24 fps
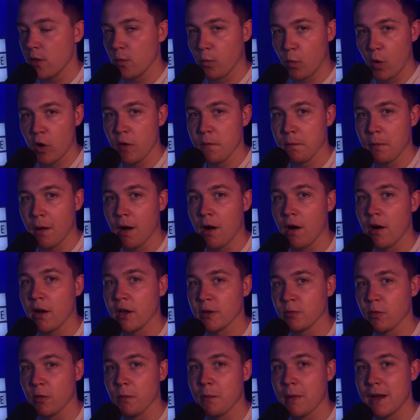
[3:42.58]
The worm
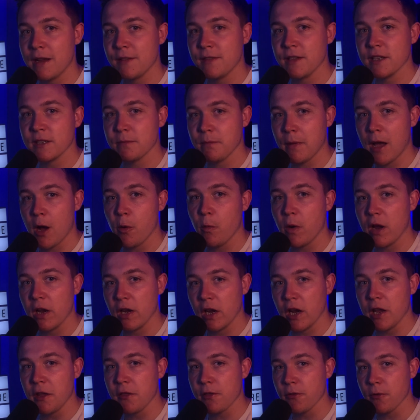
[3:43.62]
part is what made this
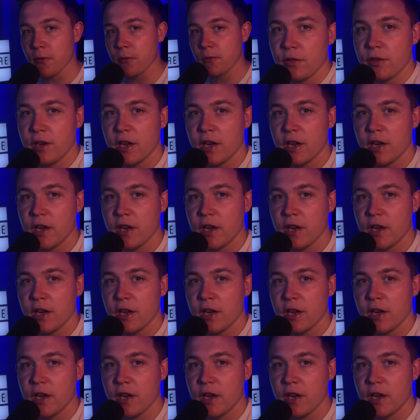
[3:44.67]
malware lethal.